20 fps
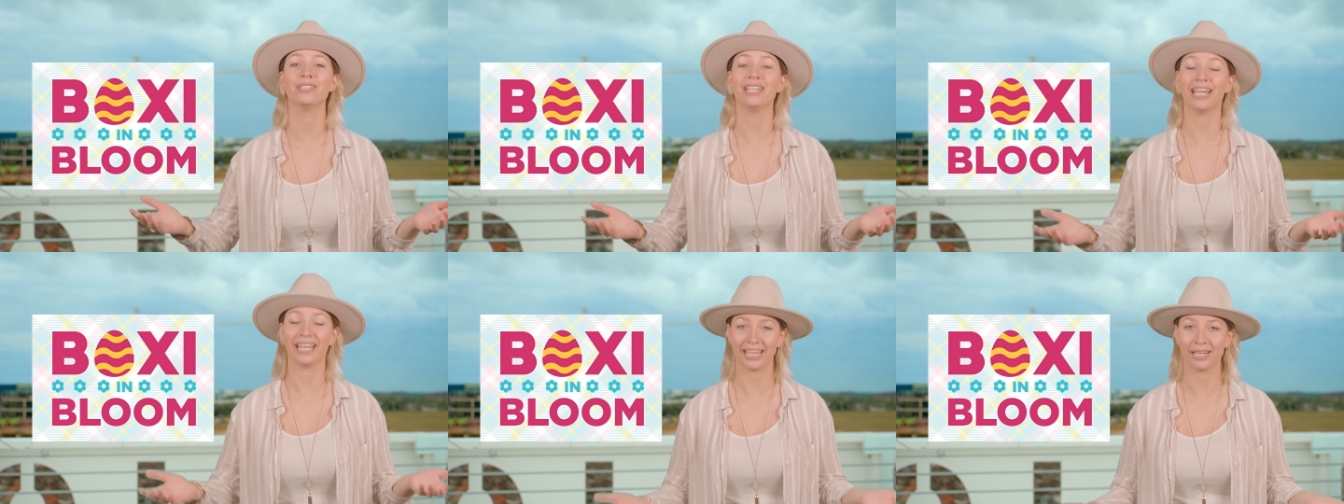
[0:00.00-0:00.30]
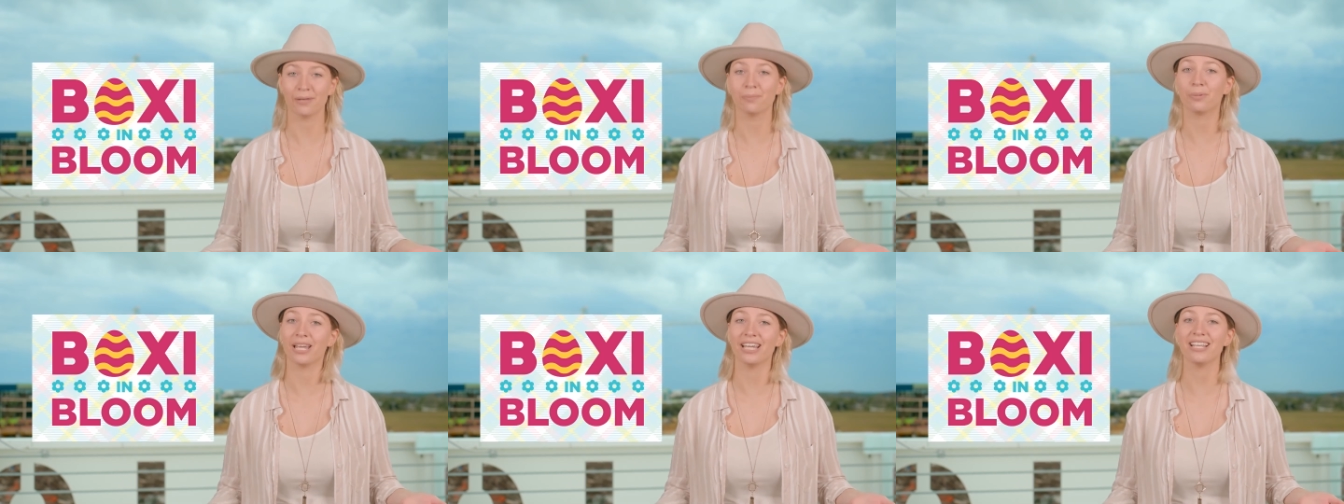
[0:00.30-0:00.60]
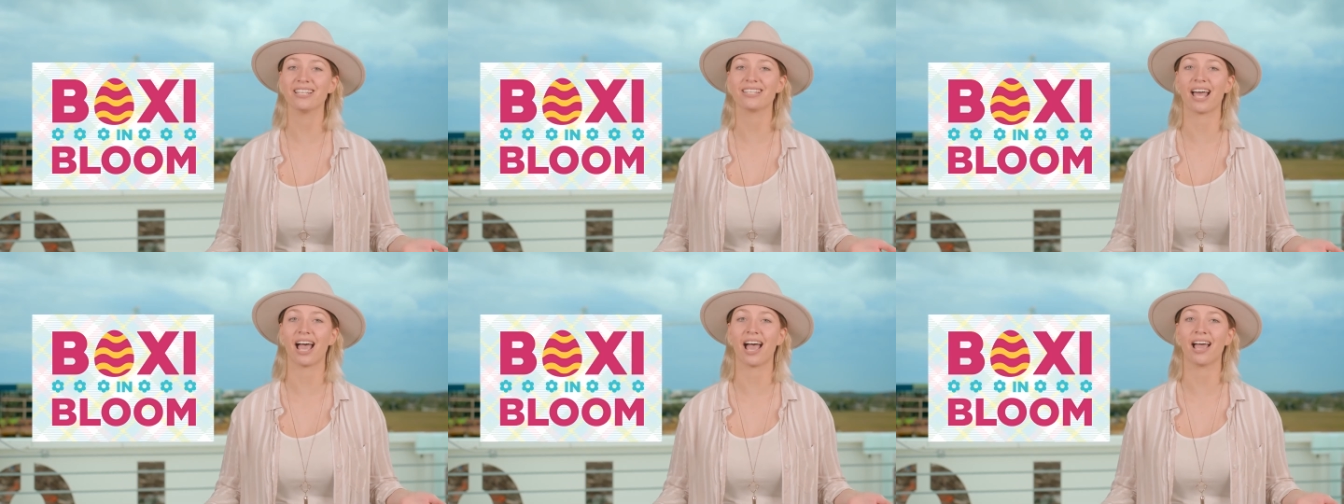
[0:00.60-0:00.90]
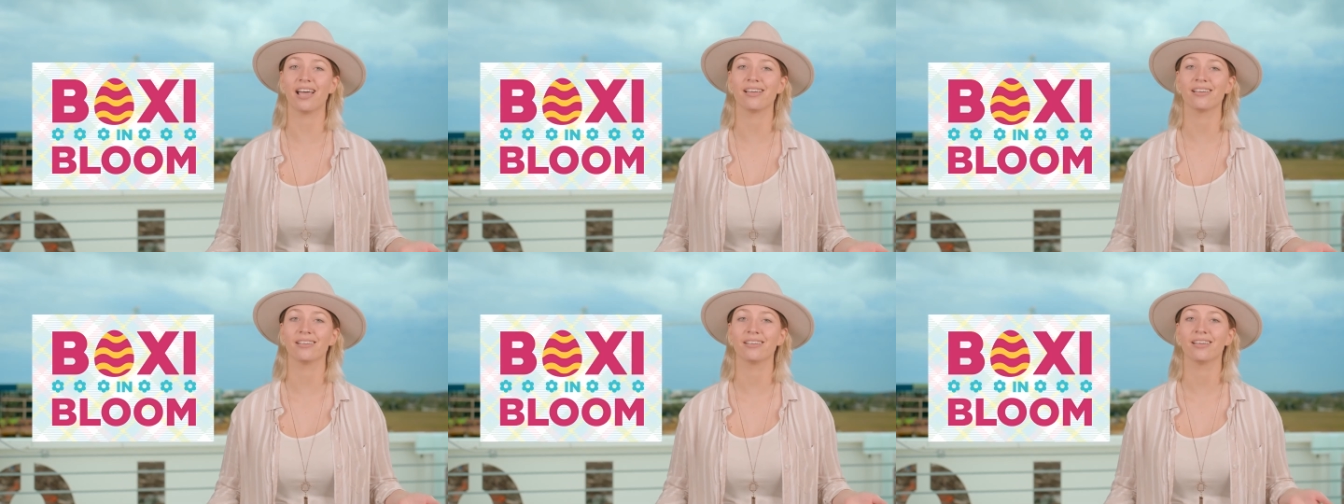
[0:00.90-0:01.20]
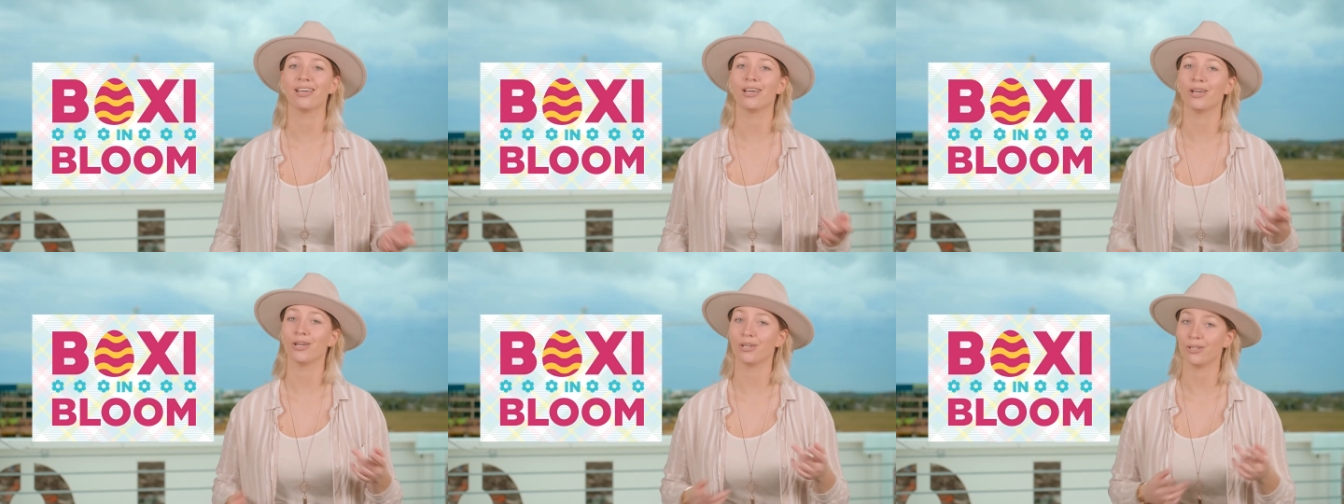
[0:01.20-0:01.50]
taking place at,
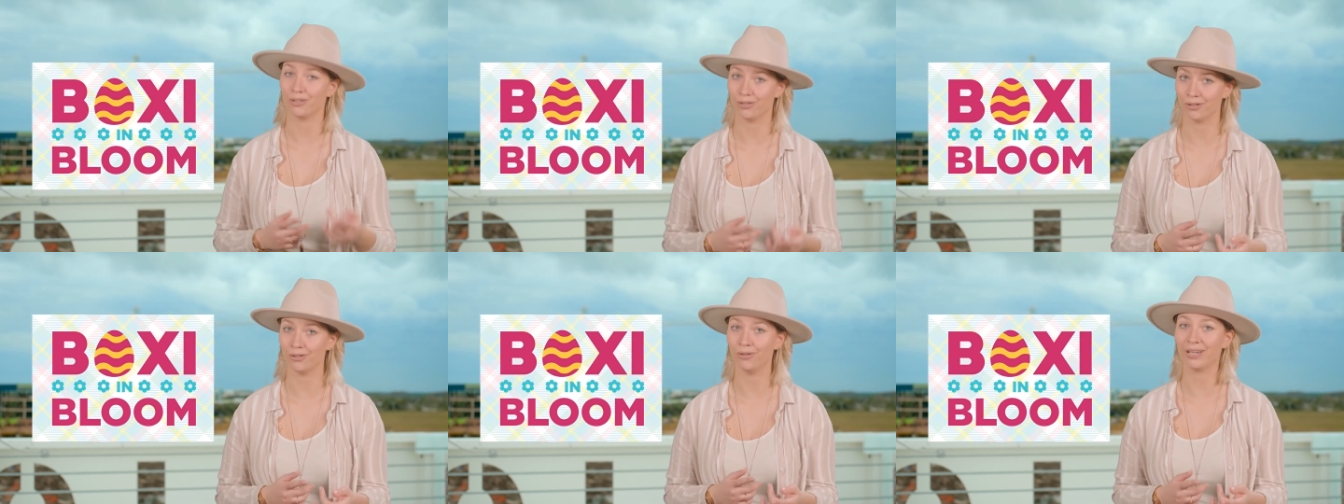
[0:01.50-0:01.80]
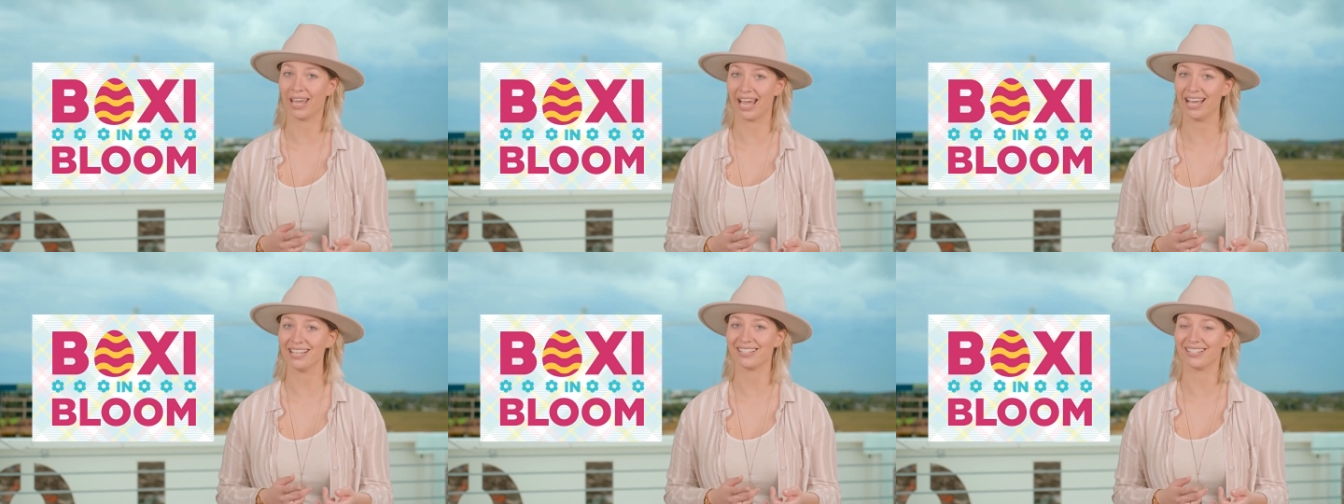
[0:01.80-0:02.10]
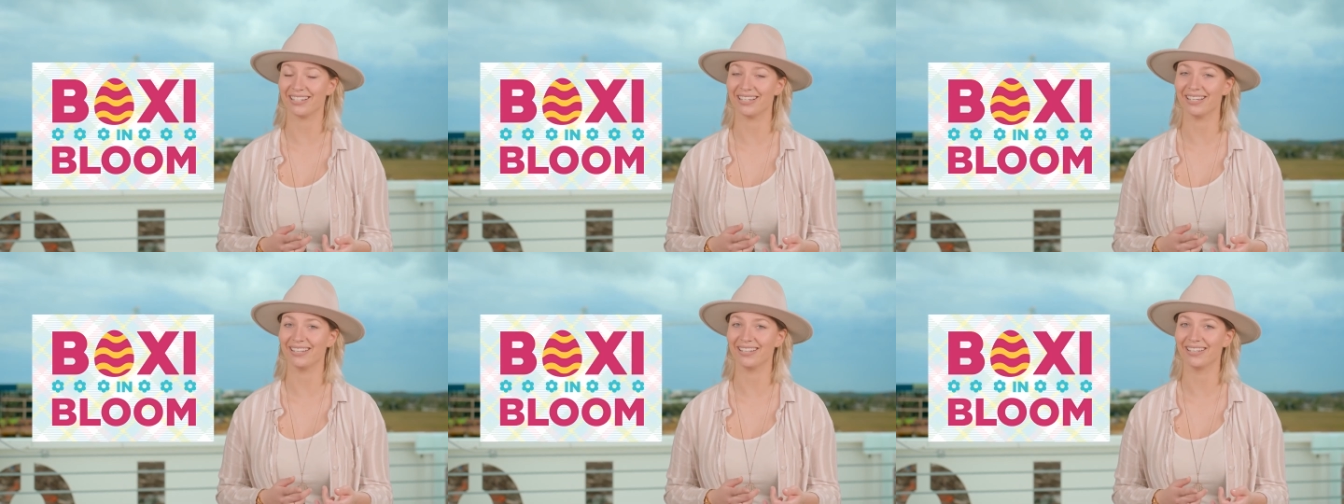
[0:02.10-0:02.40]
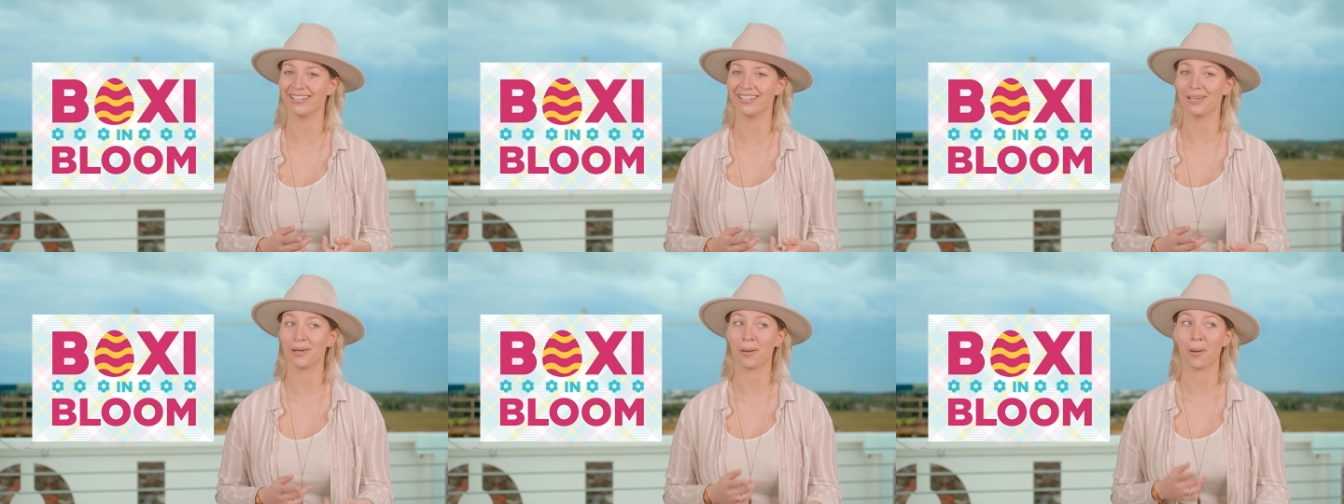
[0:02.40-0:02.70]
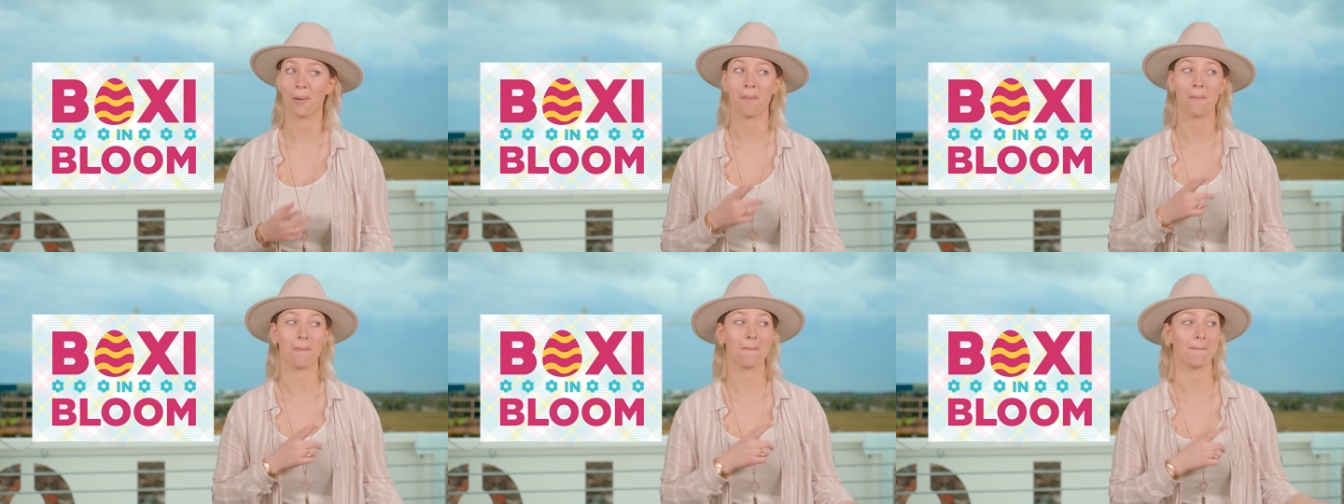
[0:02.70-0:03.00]
you guessed it,
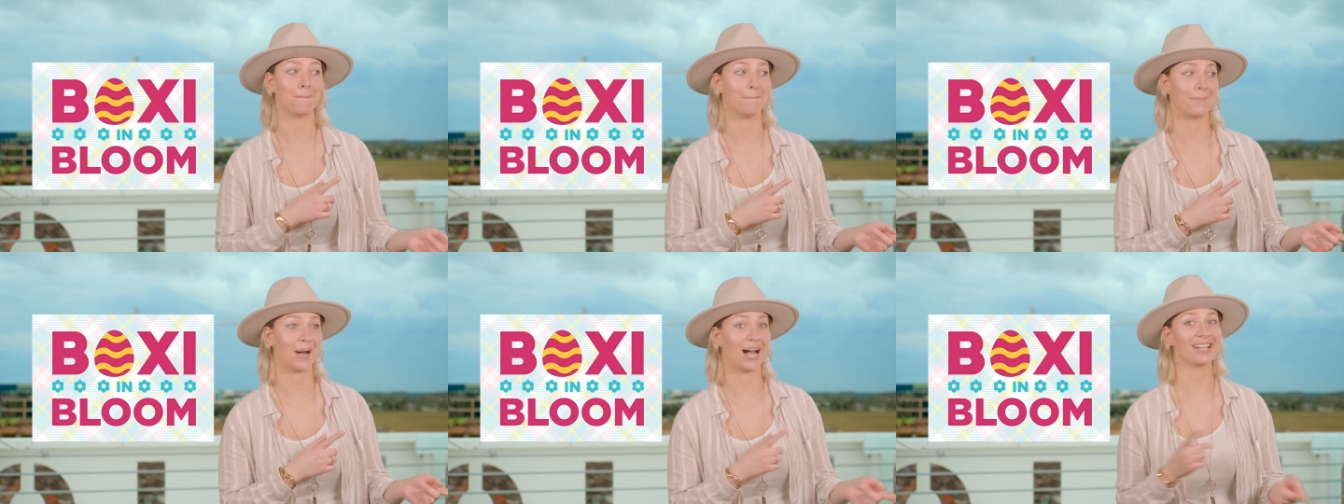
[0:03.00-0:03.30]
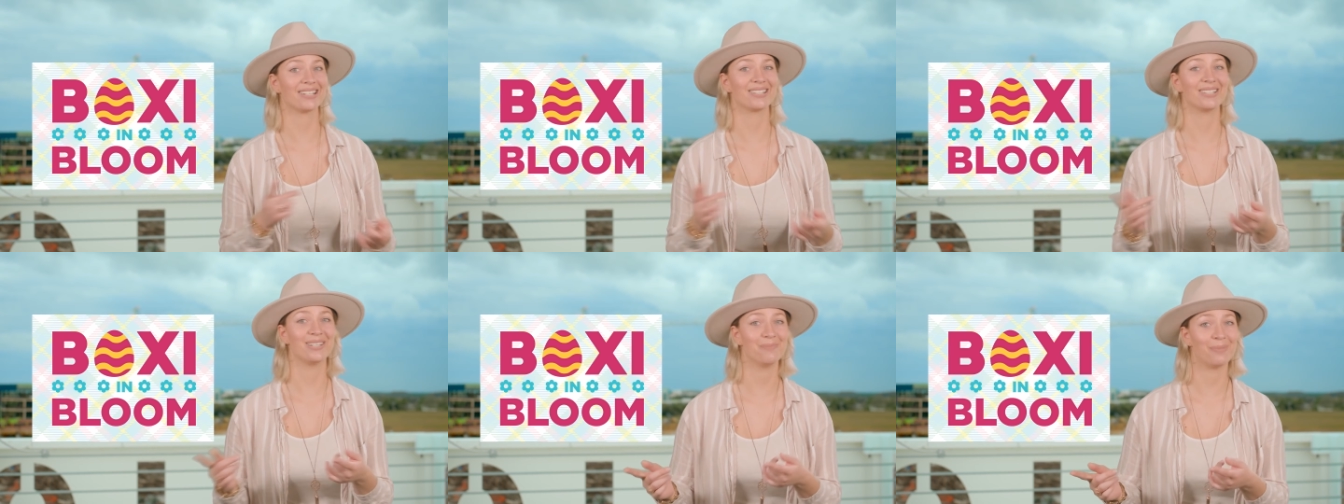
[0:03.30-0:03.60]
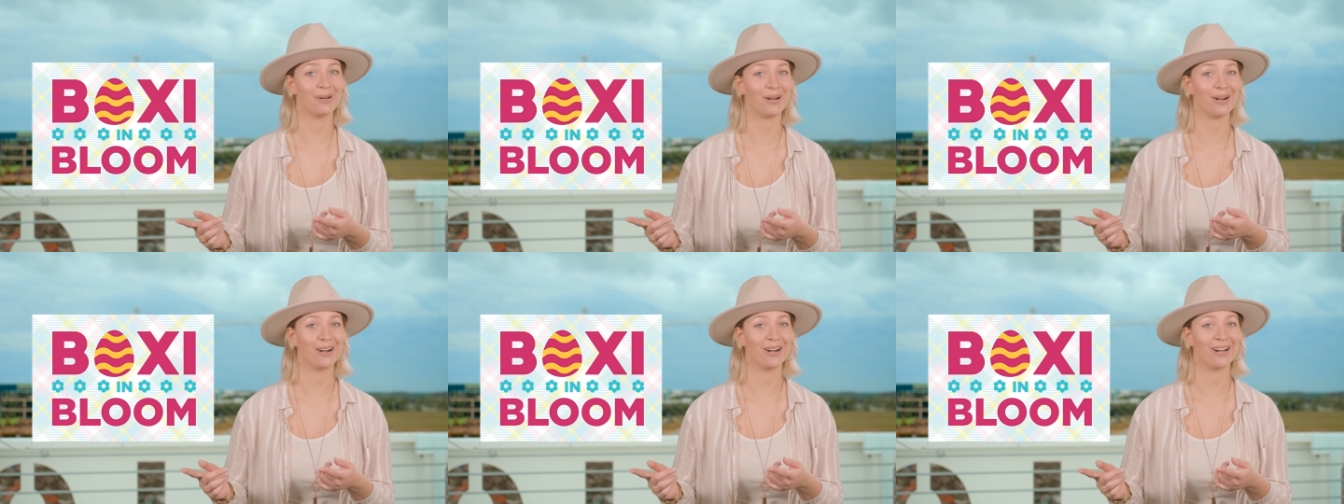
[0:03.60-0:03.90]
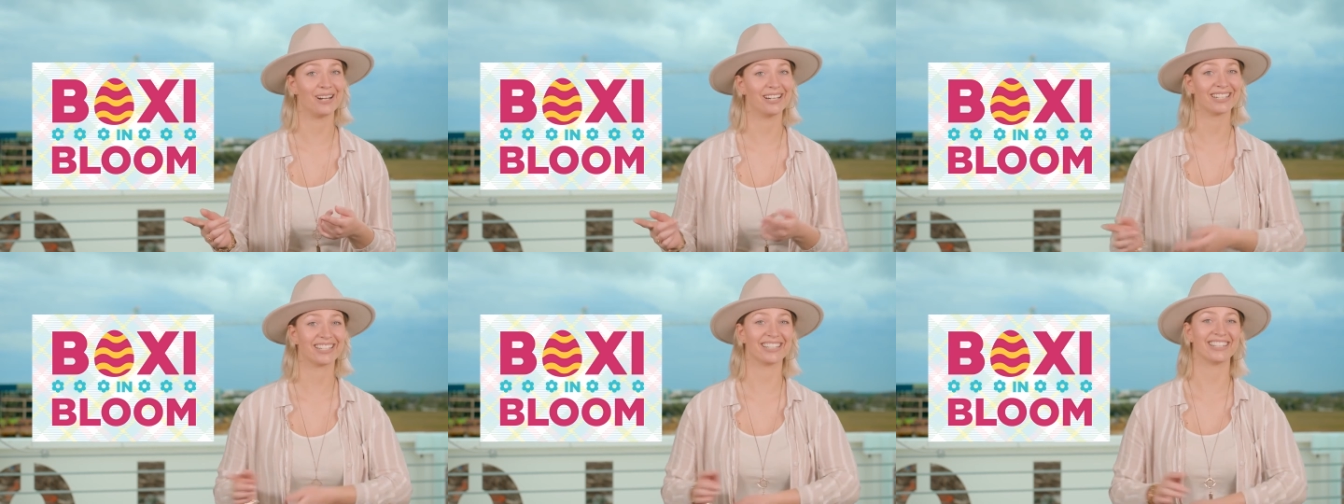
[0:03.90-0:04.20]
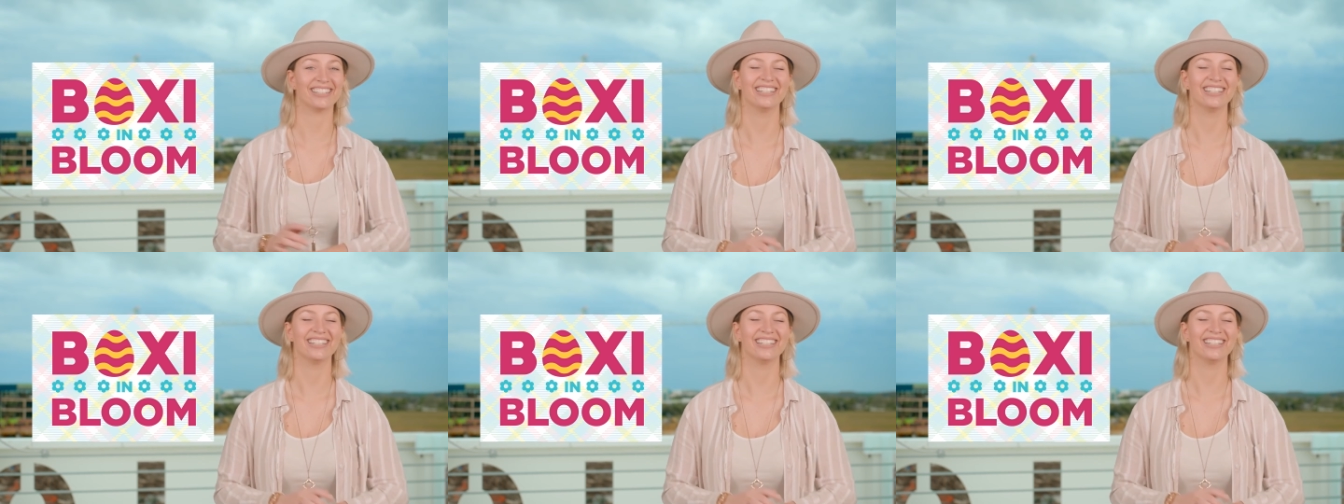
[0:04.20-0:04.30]
Boxi Park.